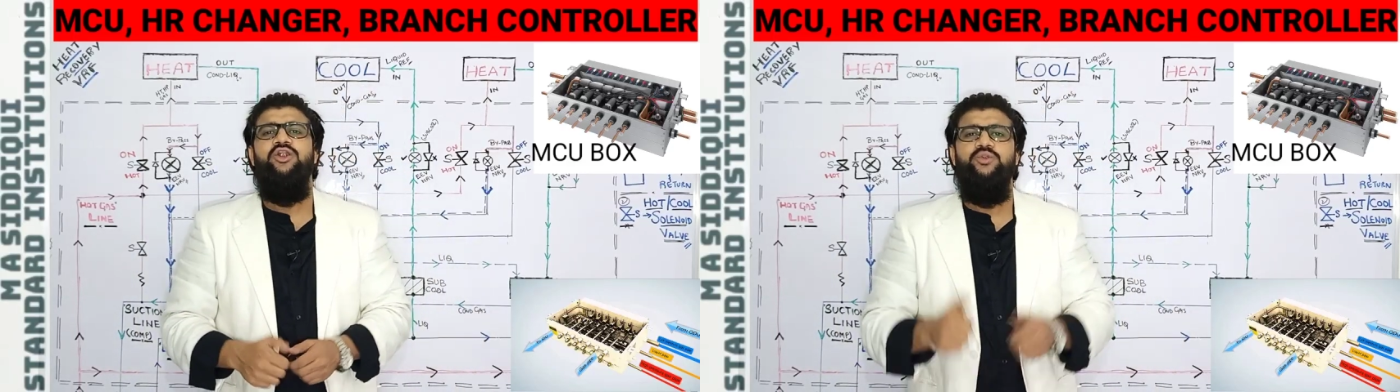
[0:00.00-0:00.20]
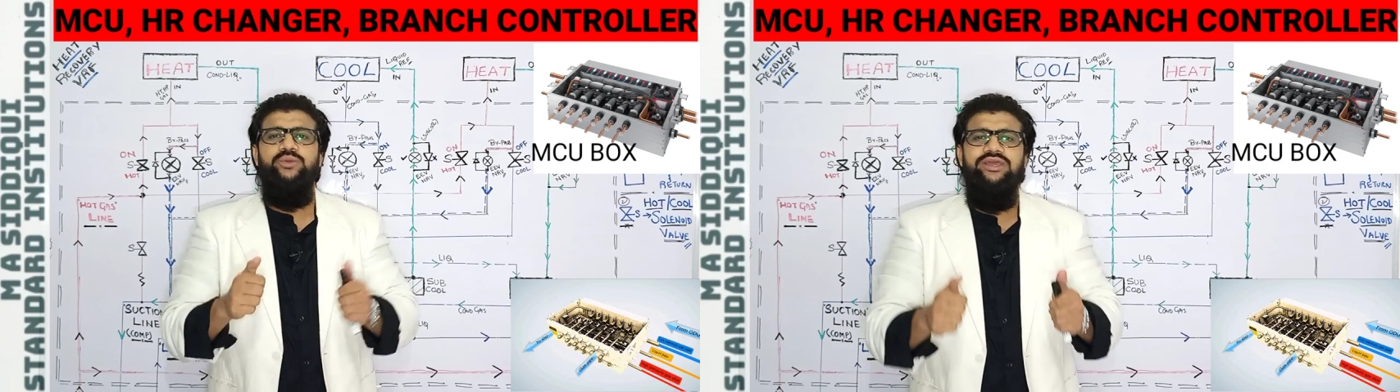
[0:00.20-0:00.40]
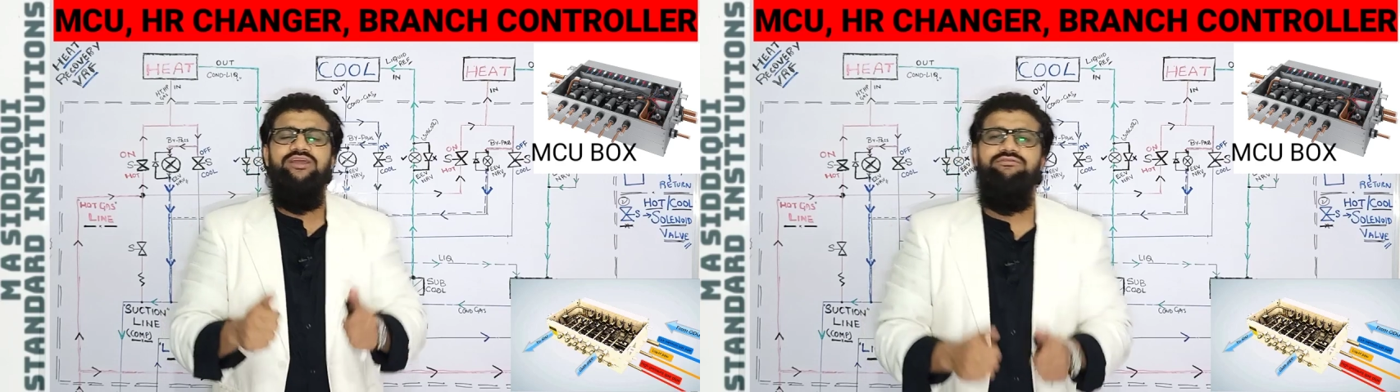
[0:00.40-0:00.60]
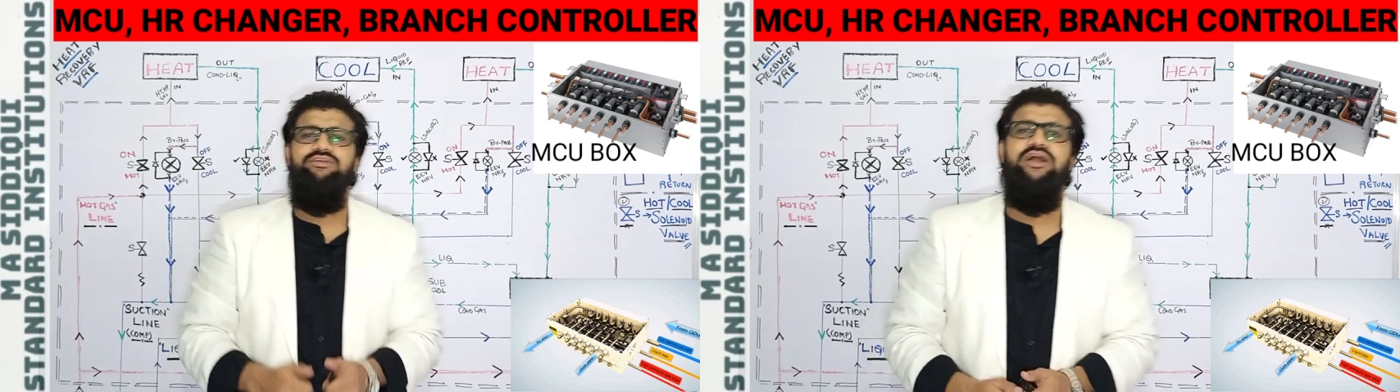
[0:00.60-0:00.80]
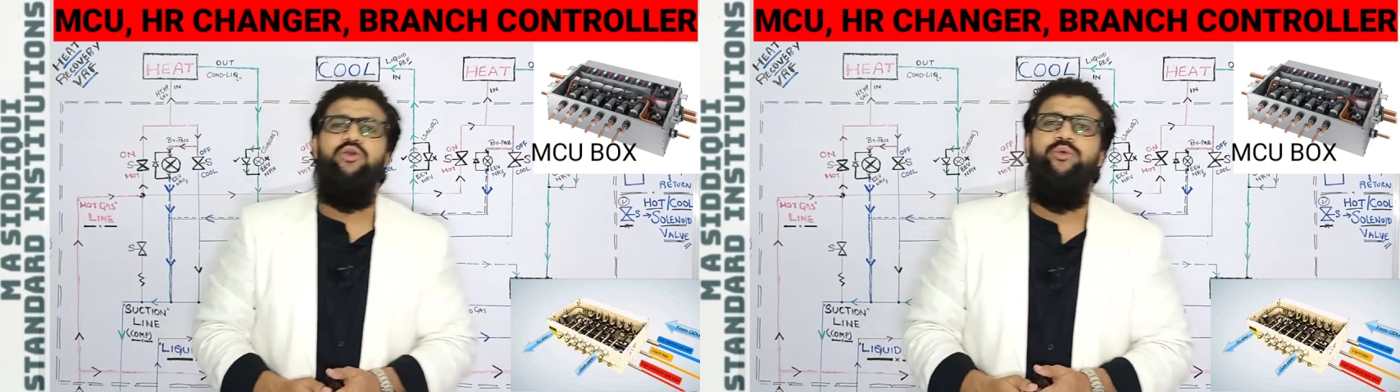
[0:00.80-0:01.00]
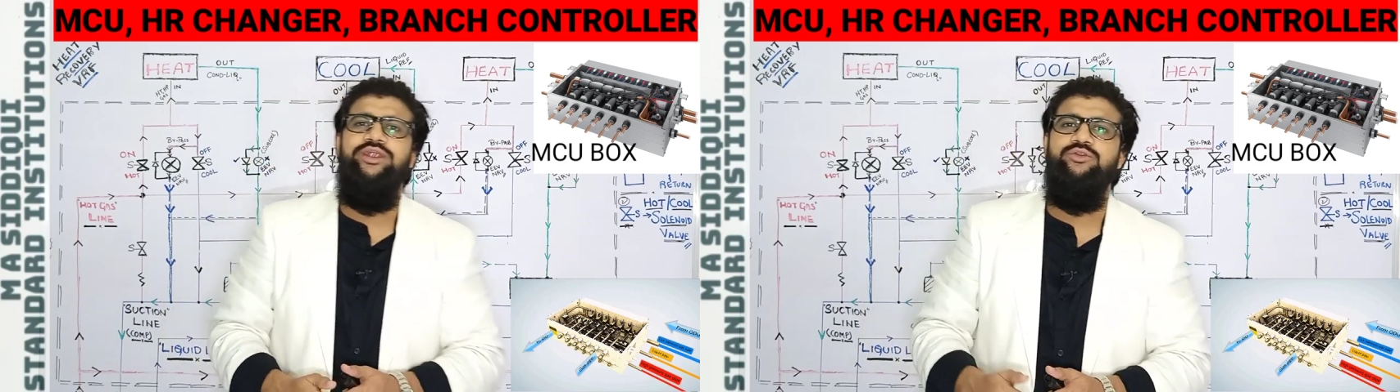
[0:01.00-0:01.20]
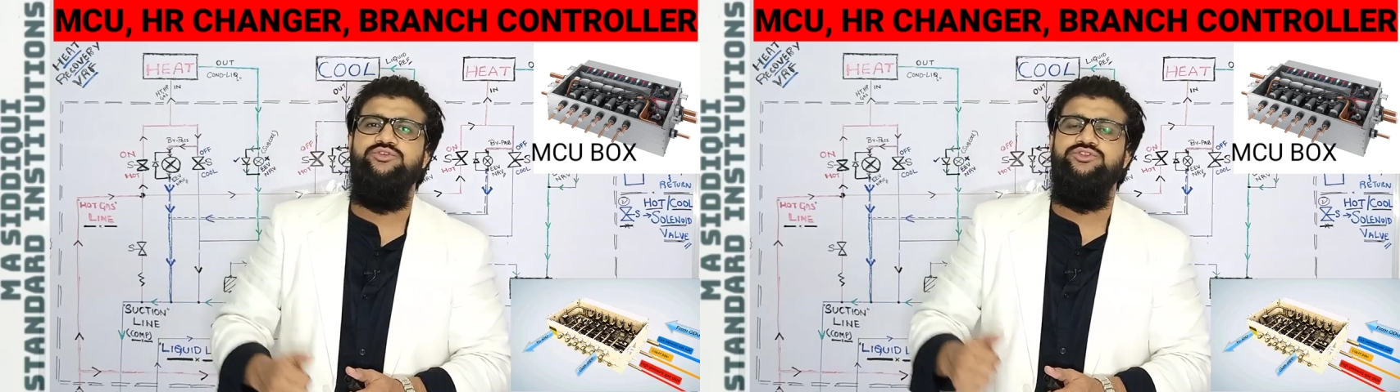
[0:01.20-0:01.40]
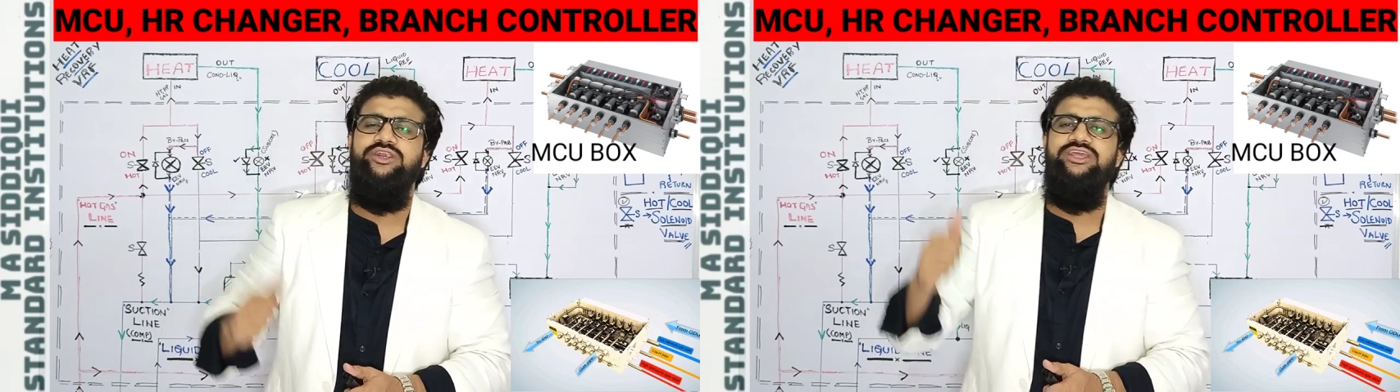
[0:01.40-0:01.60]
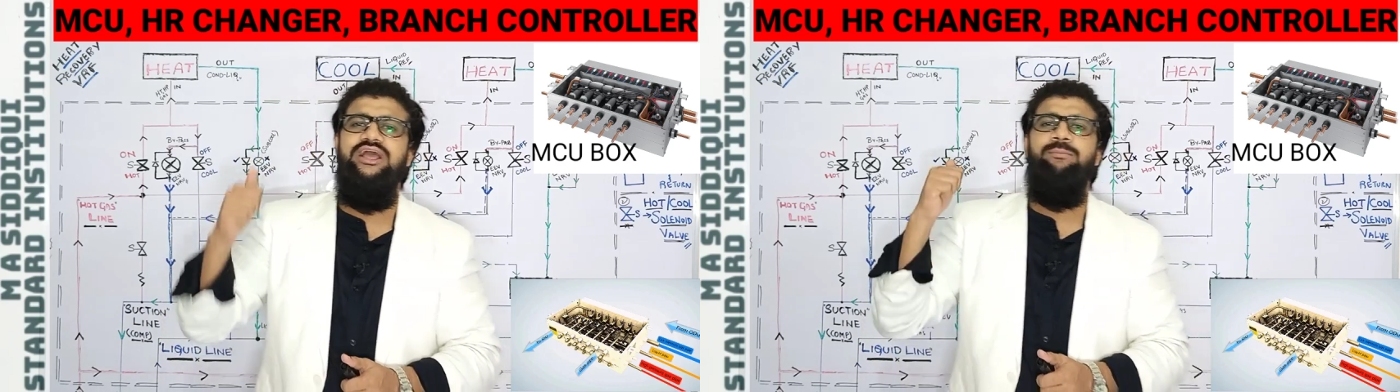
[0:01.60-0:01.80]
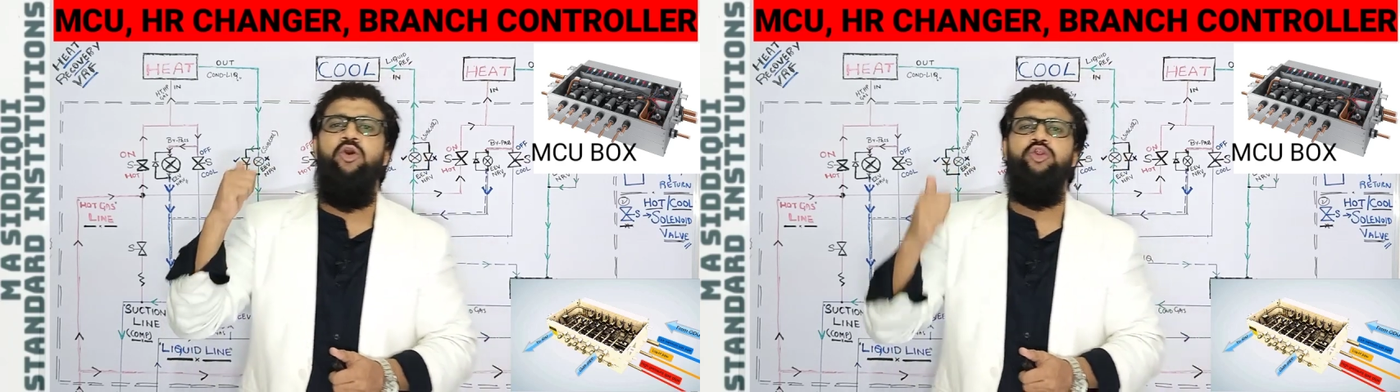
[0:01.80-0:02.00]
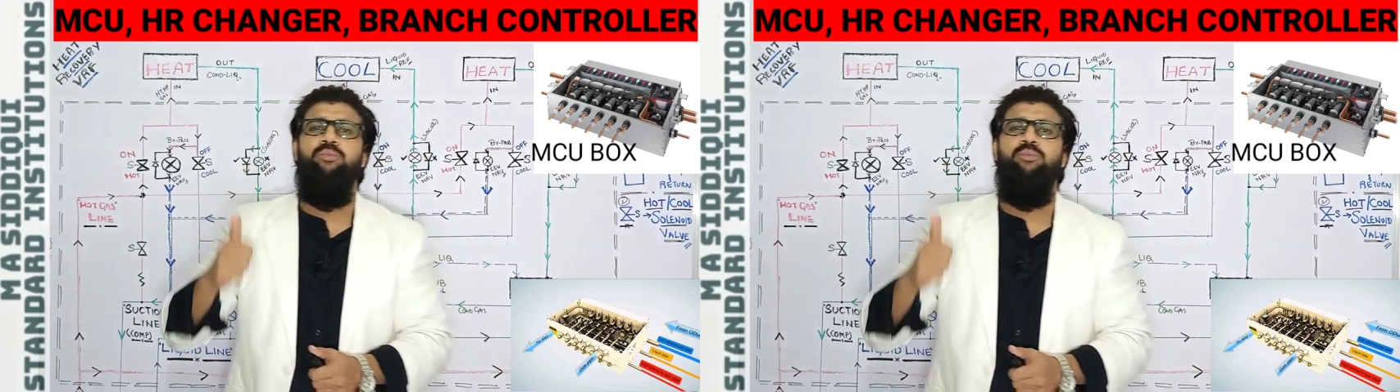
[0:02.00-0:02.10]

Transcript: Today we are going to study about